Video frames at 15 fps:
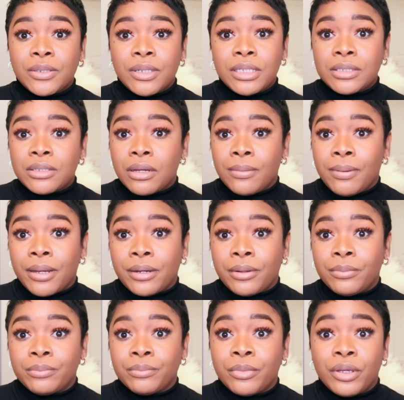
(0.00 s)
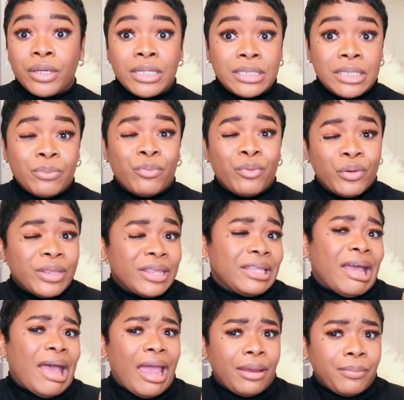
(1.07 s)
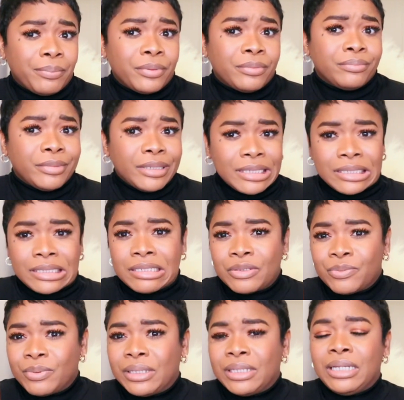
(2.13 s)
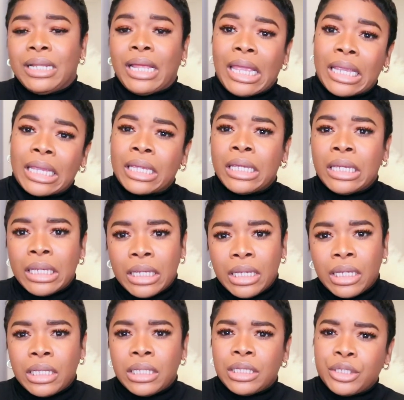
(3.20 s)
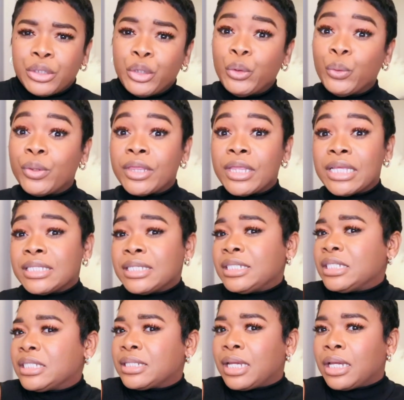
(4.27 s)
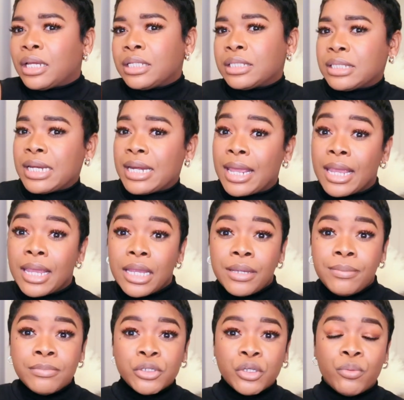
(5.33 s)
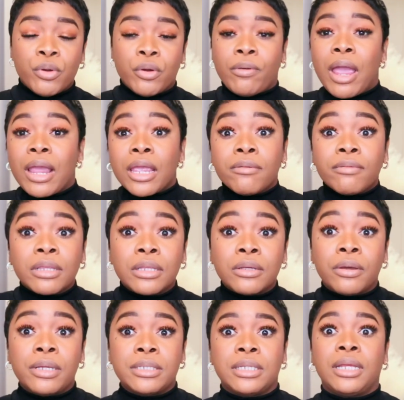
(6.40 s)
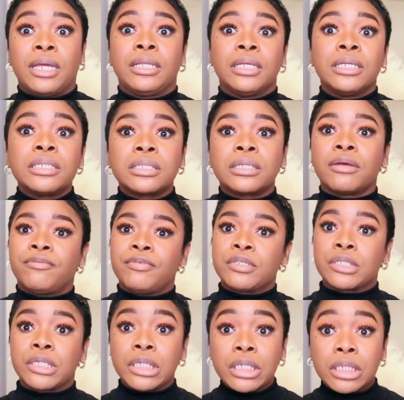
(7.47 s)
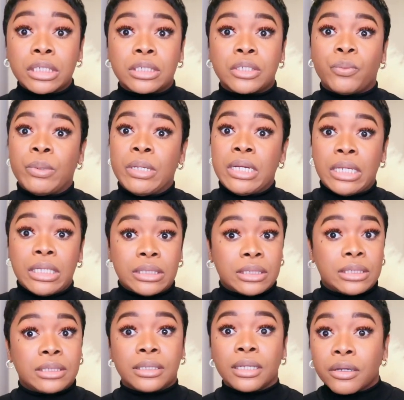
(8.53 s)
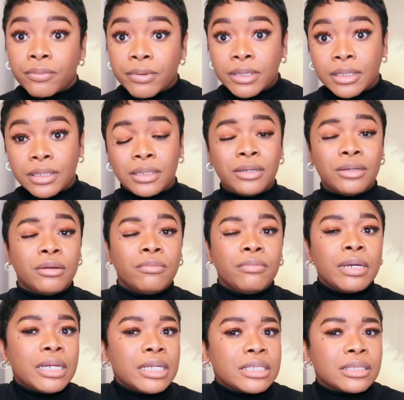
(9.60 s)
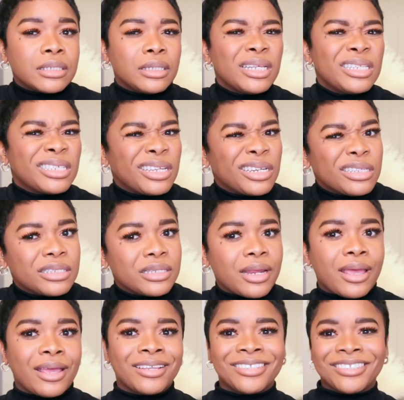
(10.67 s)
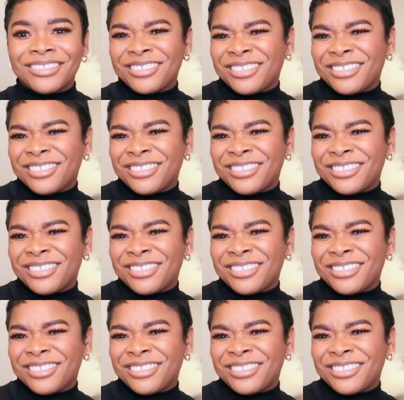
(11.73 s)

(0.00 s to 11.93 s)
So let's talk about it. Is it worth the hype? Is this really like the new, is it just like, it's a name, so we're rocking with it, or is it like, this stuff is good, so we need to stick with it? You know, what is it? Let's get into that.